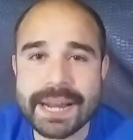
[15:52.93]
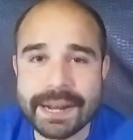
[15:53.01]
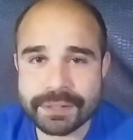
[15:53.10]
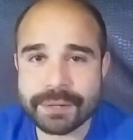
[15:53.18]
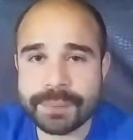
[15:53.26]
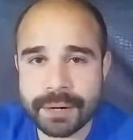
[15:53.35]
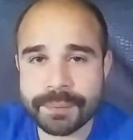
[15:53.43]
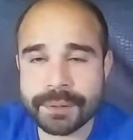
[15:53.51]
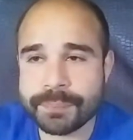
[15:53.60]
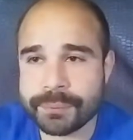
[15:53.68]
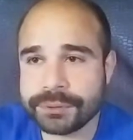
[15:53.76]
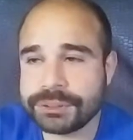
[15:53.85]
having to put up with
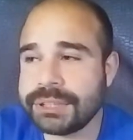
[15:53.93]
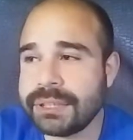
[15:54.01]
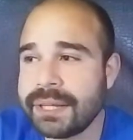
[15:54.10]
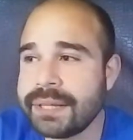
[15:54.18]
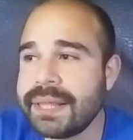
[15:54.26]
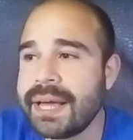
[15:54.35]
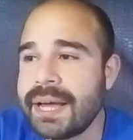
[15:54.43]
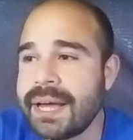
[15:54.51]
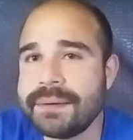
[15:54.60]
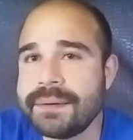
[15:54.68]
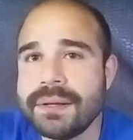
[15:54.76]
bullshit like that.